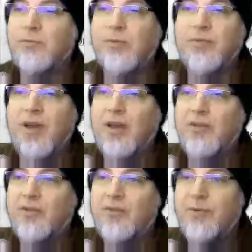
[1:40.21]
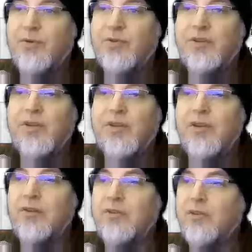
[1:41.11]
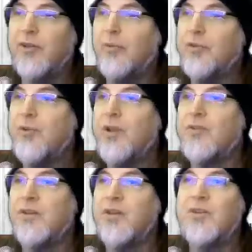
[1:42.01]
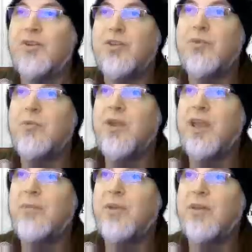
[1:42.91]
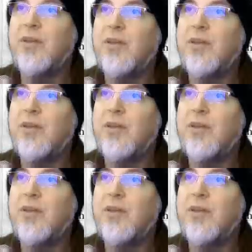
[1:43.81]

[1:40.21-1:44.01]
Revised Version, the Young's Literal Translation, you name it.